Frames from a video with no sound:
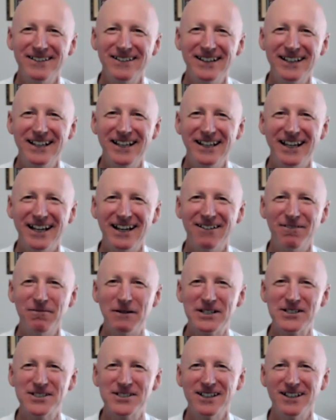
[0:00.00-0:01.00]
thinking how
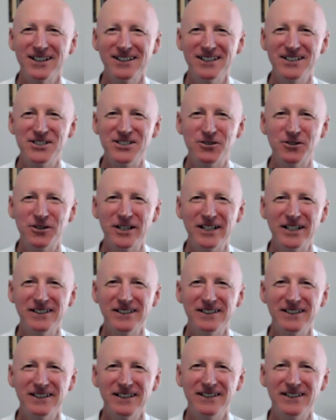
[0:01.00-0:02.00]
much they'll enjoy it,
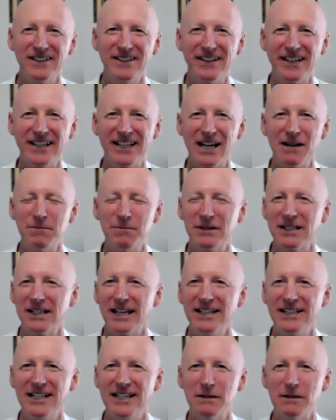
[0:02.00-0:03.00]
and then they come and
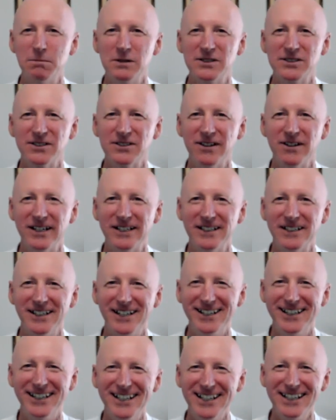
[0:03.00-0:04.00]
lay down beside
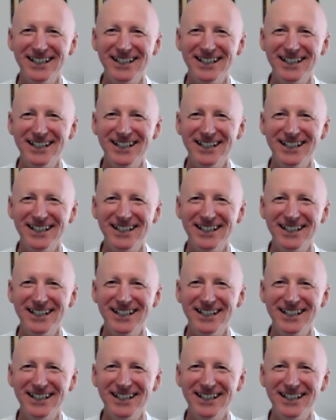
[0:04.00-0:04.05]
it?